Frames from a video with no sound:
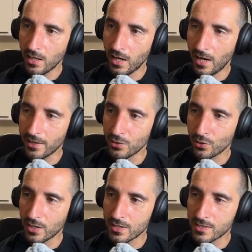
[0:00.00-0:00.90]
uh, you
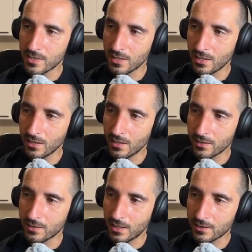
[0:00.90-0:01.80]
can see
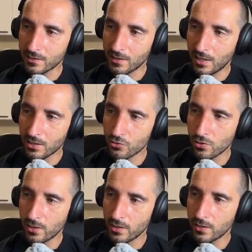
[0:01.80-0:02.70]
that
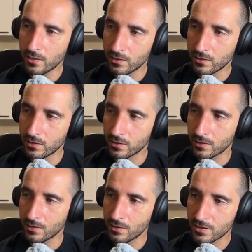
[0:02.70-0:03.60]
actually
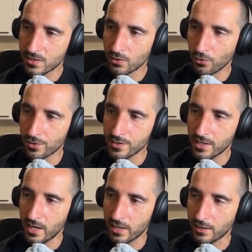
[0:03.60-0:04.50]
the scores
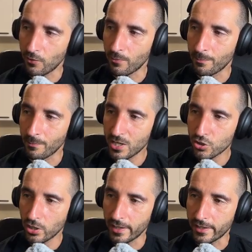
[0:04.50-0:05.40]
are now much
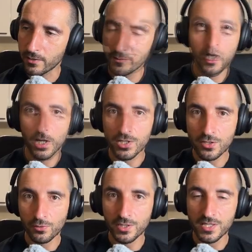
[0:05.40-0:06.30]
higher.
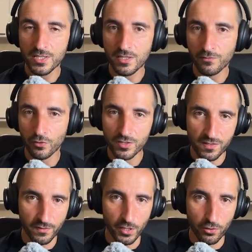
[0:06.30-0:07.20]
So this is it for this
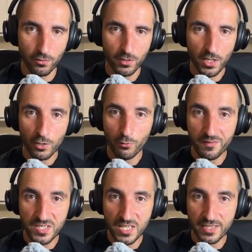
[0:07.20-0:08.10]
video we've
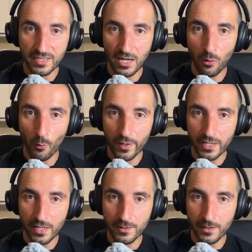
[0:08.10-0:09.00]
seen how we
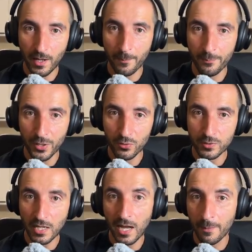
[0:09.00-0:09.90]
can
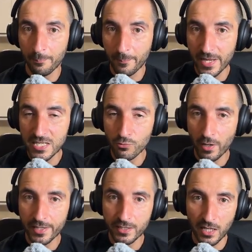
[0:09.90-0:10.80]
build a
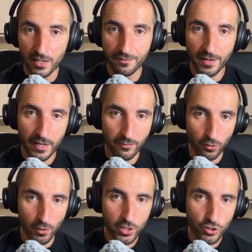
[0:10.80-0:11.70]
baseline of
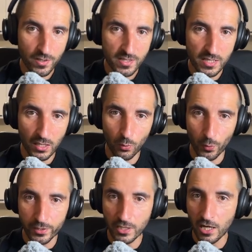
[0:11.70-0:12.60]
evaluations
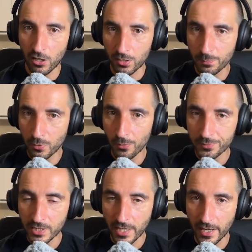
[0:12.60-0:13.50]
with our
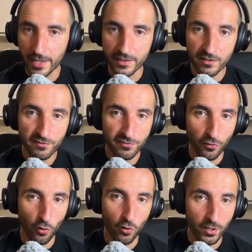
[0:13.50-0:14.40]
prompt and
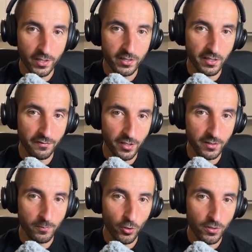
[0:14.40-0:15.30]
for
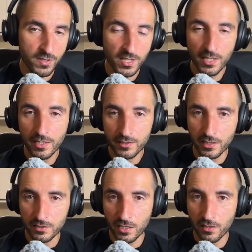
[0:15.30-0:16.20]
different models
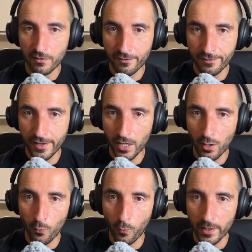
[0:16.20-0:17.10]
that are very
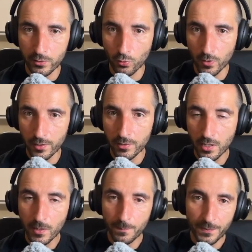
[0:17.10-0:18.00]
wide to run.
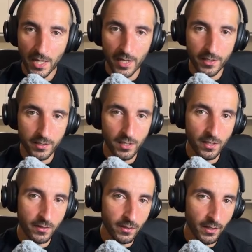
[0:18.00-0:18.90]
And
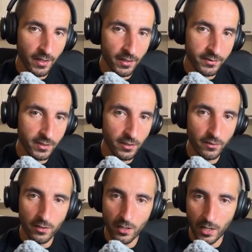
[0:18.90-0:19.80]
in
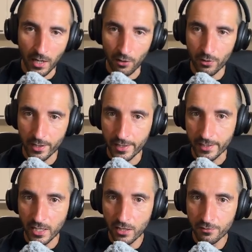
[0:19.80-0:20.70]
under hour and a
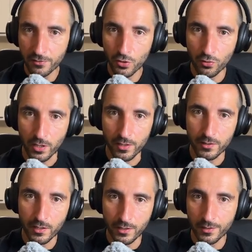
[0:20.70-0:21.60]
half, you can
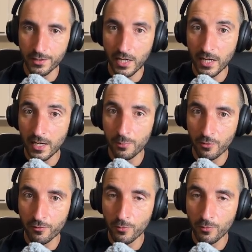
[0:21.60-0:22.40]
run a couple of